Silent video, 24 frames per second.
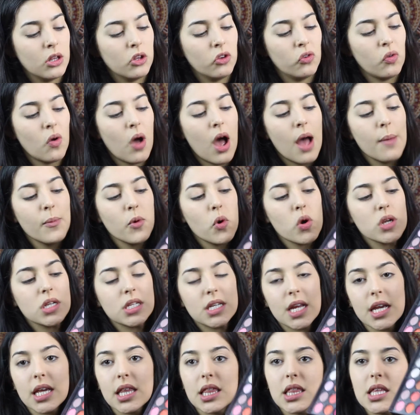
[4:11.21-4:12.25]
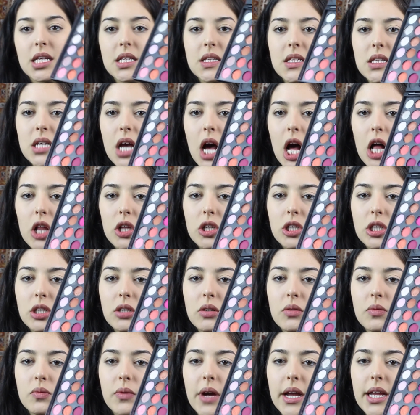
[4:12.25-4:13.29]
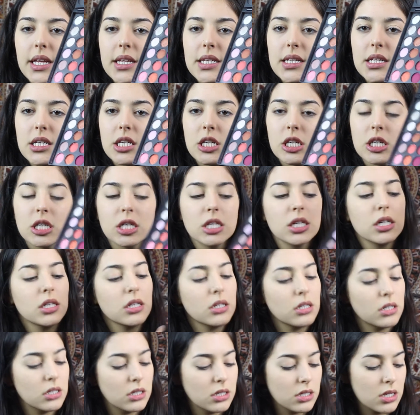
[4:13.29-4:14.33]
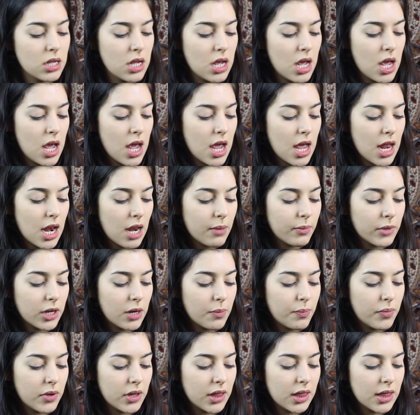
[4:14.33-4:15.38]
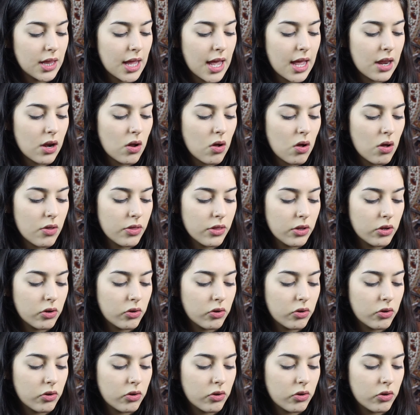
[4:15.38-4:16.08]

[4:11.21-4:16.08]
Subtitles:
So I'm going to take this color right here, and I'm going to put that on the